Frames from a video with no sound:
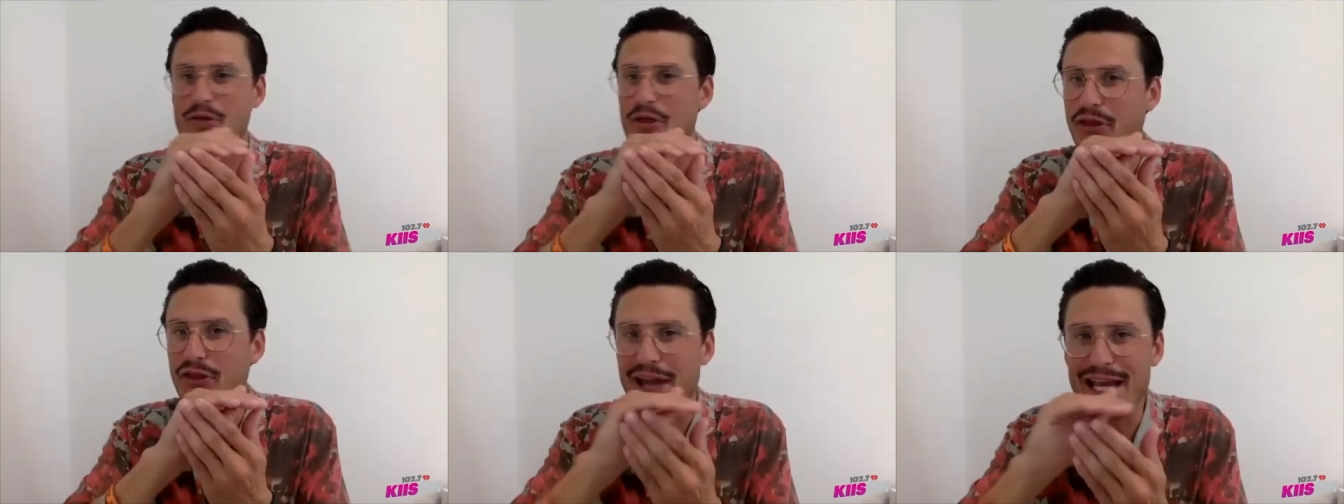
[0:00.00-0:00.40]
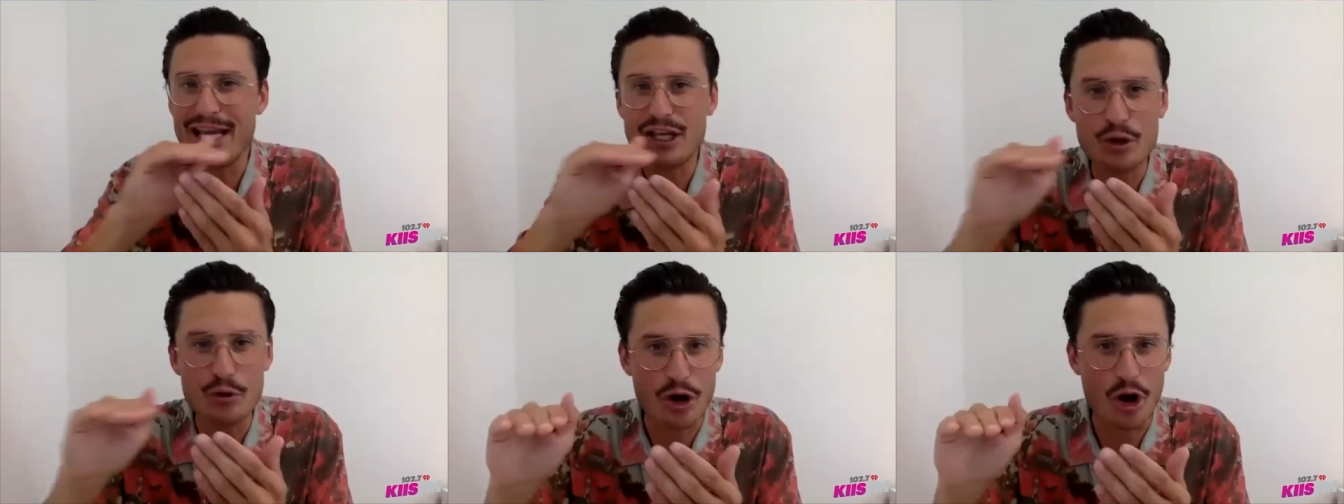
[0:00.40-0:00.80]

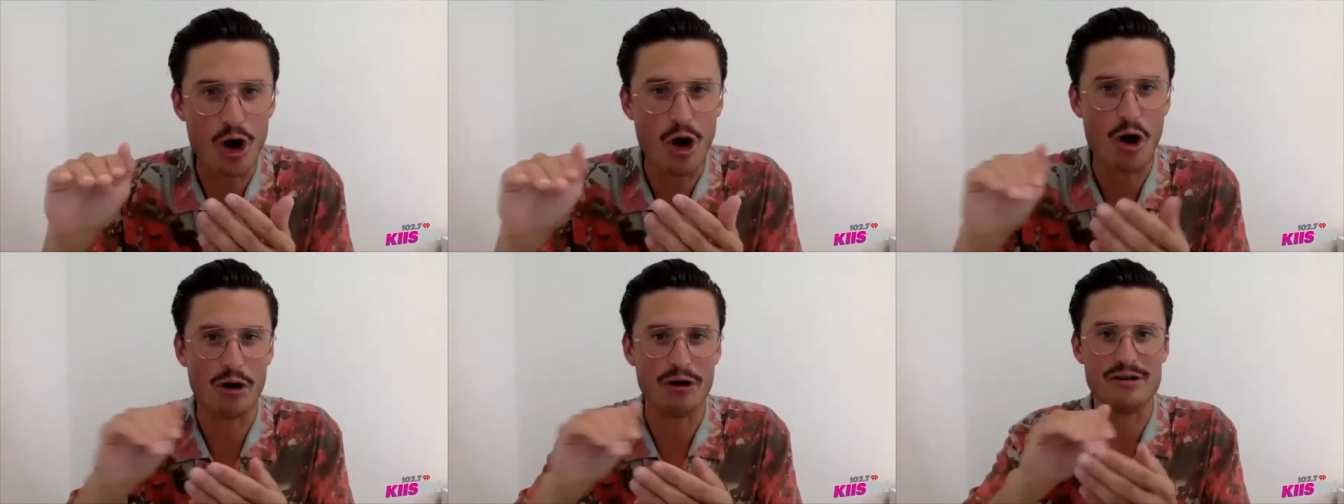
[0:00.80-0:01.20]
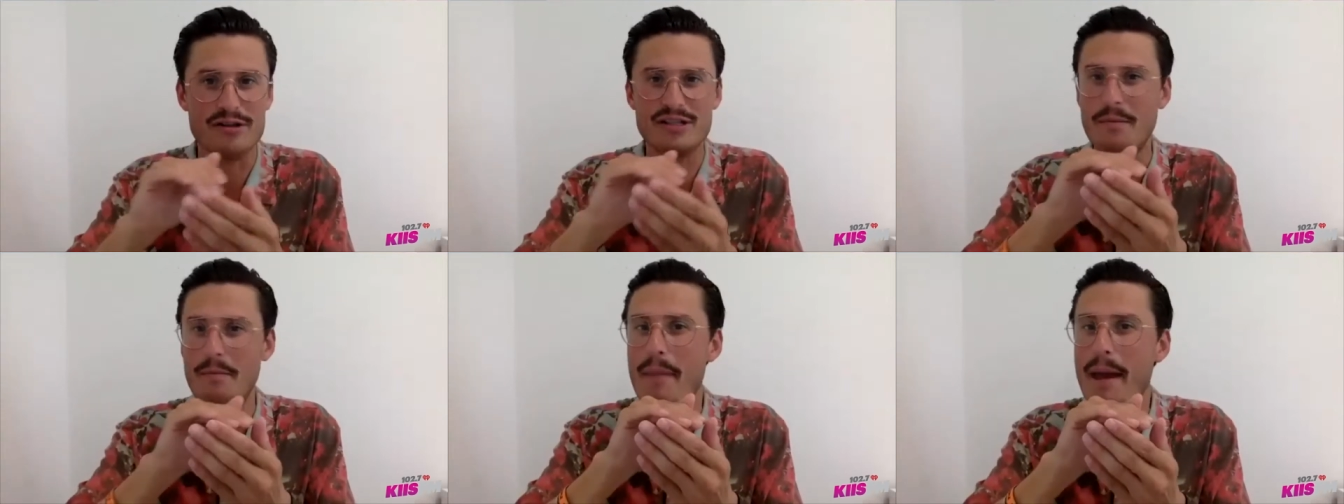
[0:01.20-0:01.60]
thank you
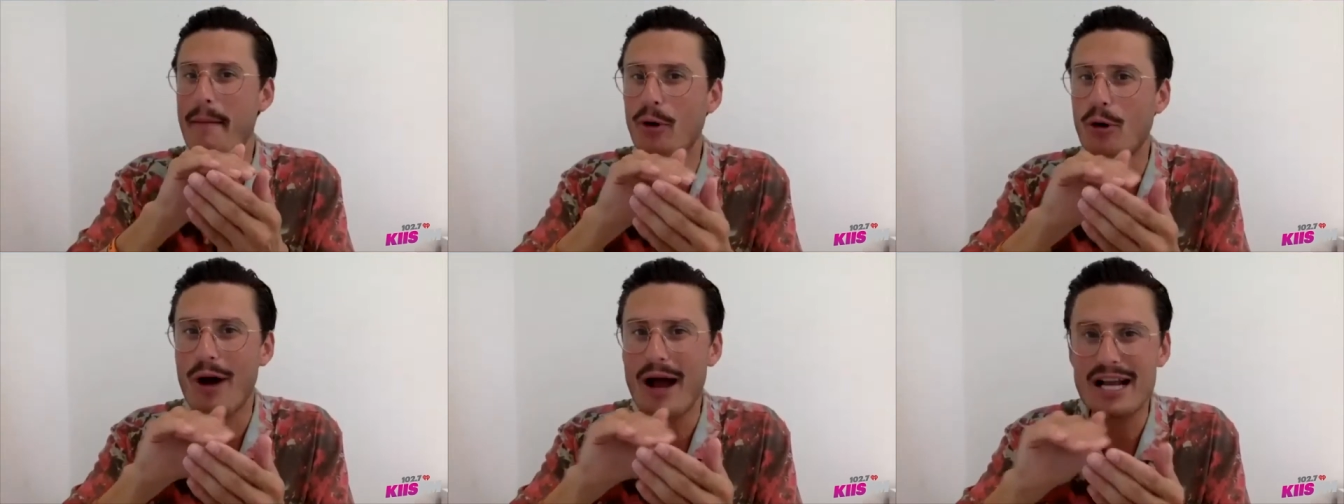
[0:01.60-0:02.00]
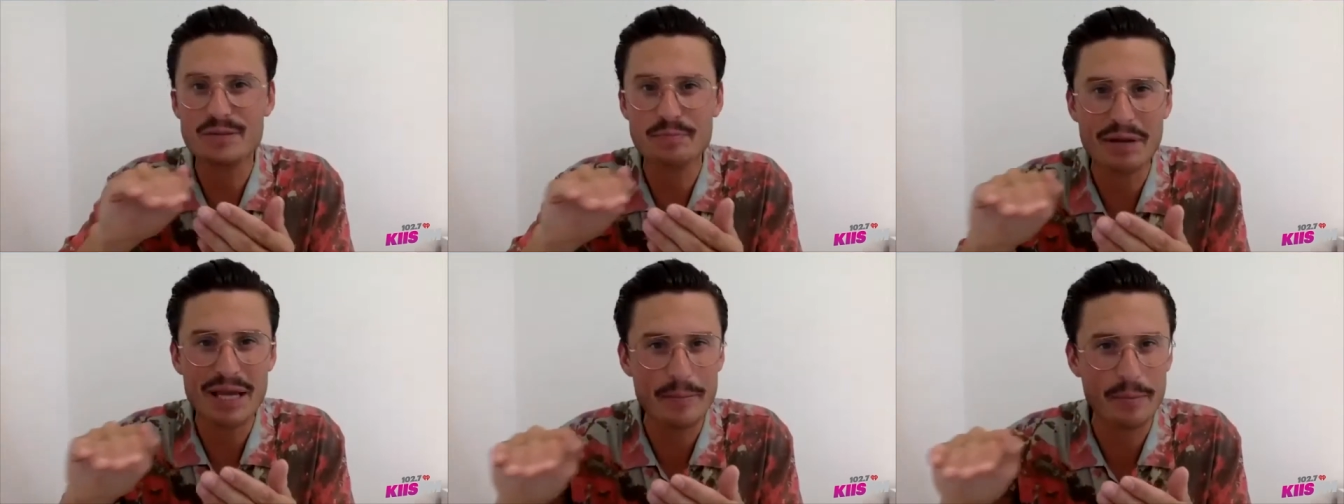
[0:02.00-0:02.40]
cards, memorize
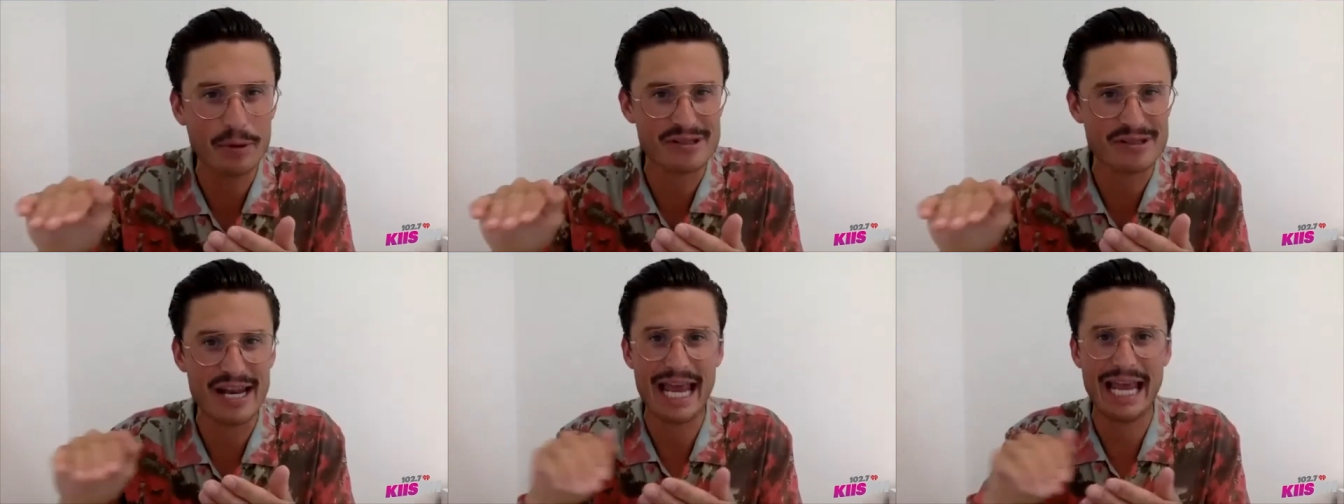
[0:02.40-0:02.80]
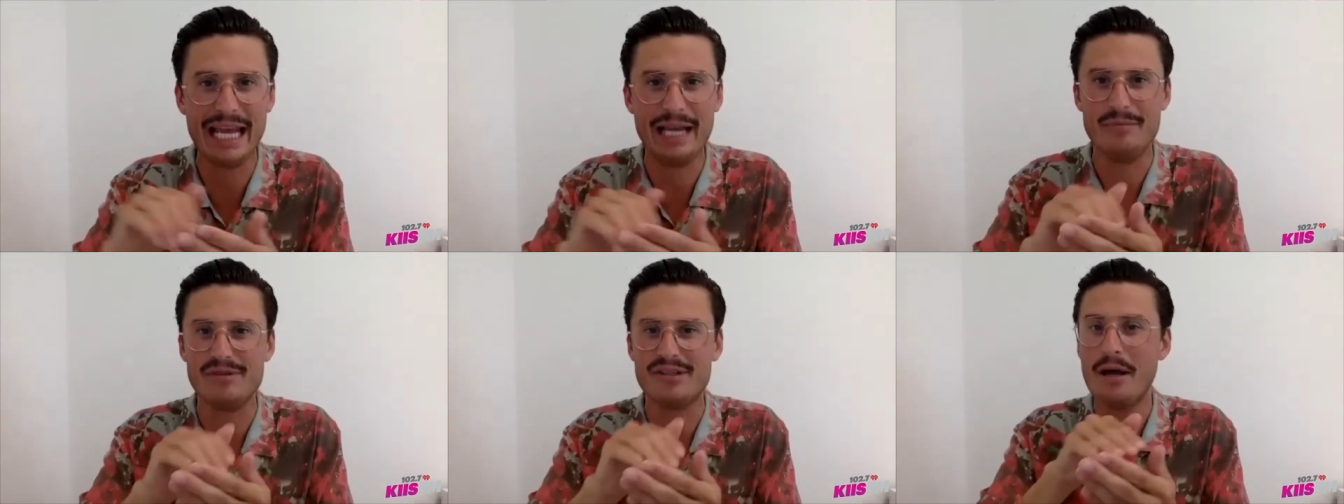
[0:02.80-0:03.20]
people's
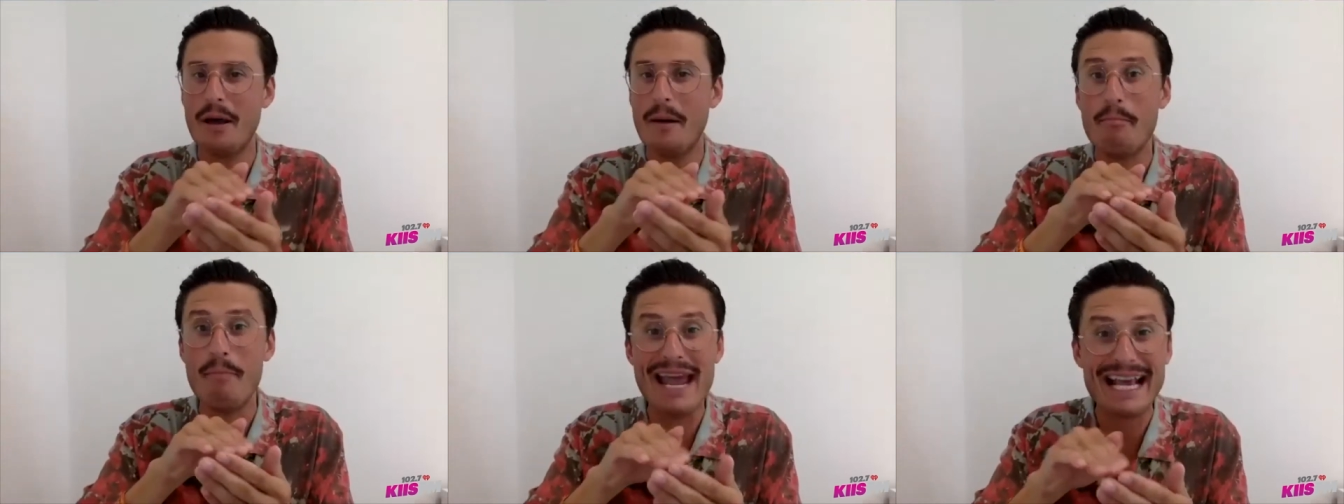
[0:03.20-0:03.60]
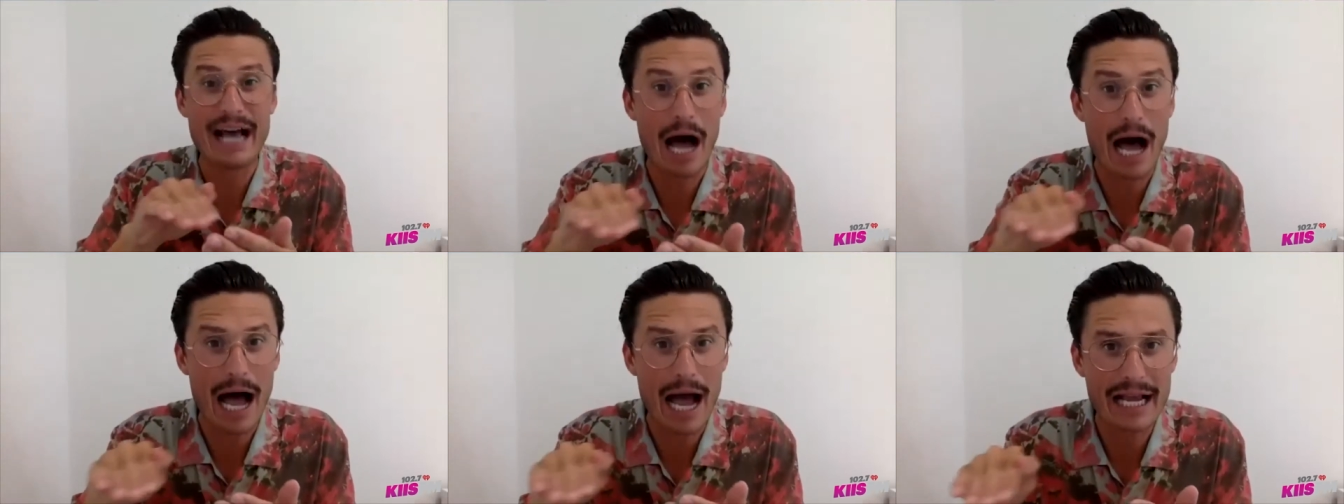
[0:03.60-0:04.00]
names, make
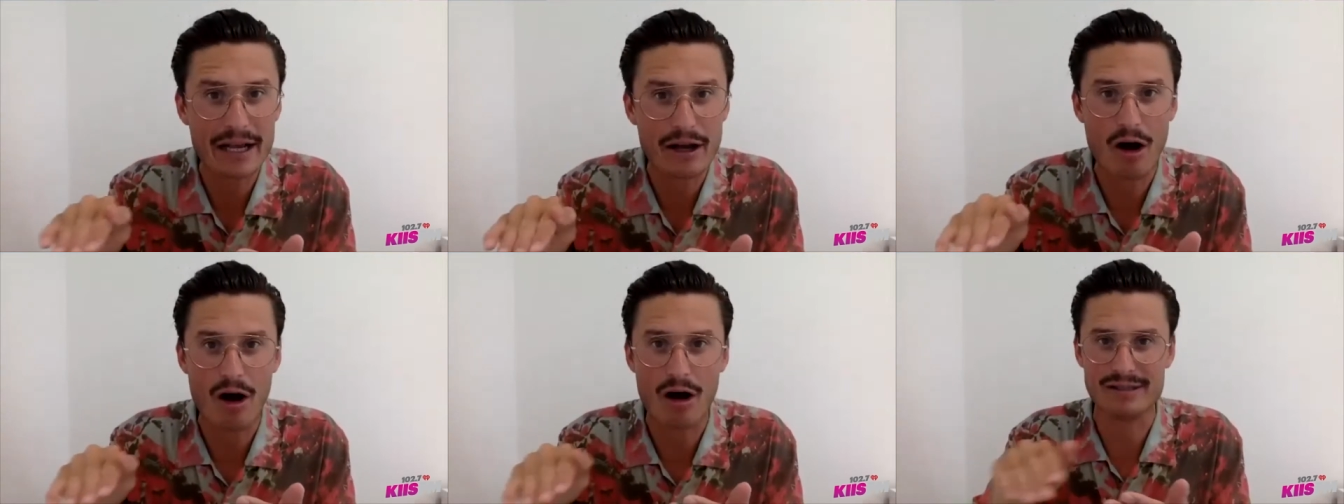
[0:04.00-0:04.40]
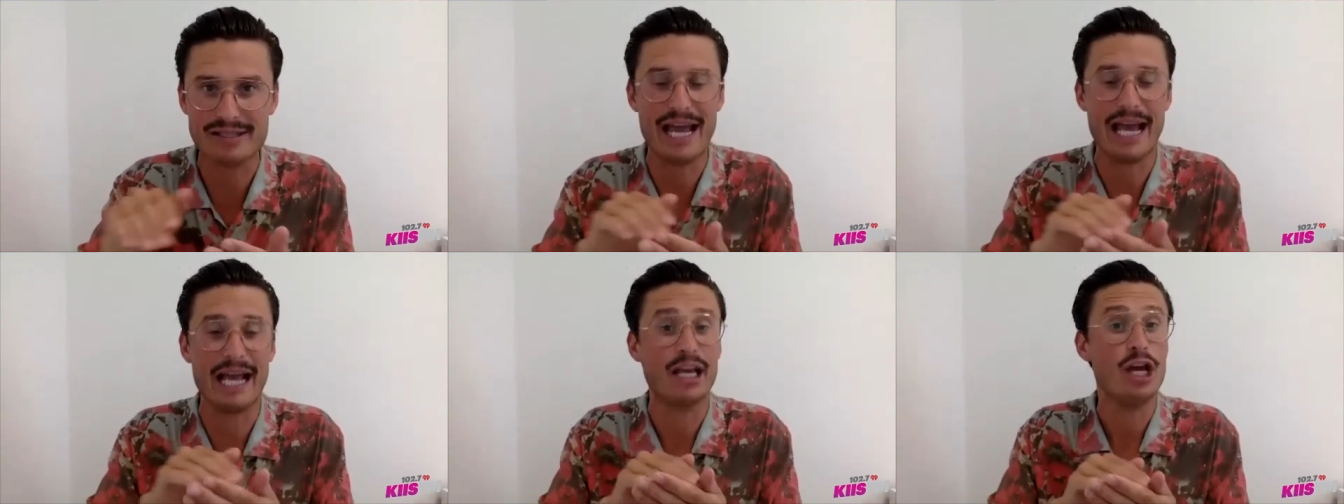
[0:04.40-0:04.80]
eye
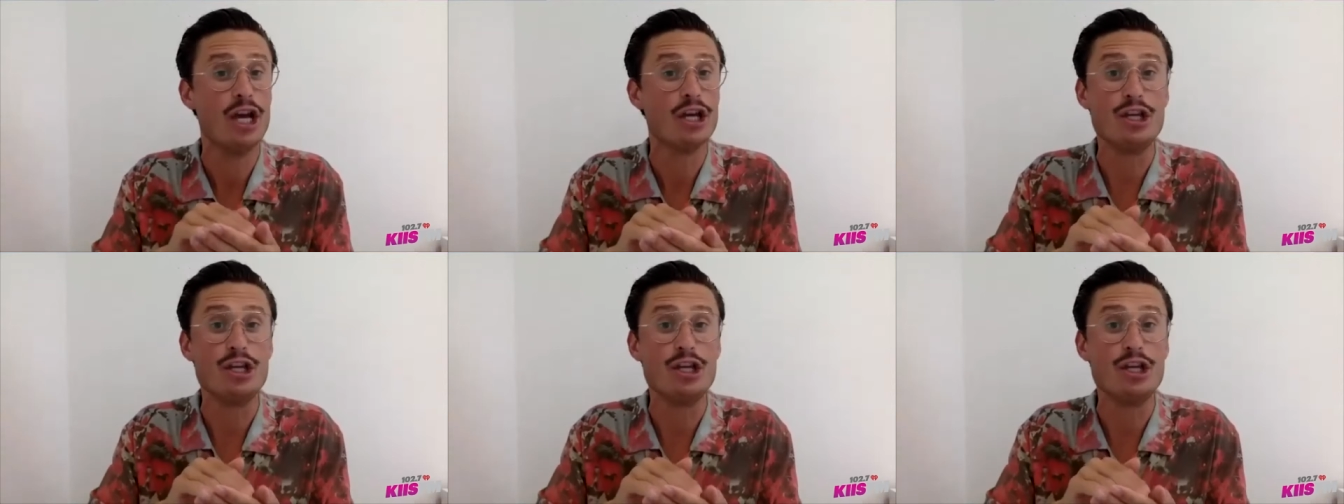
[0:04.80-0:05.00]
contact,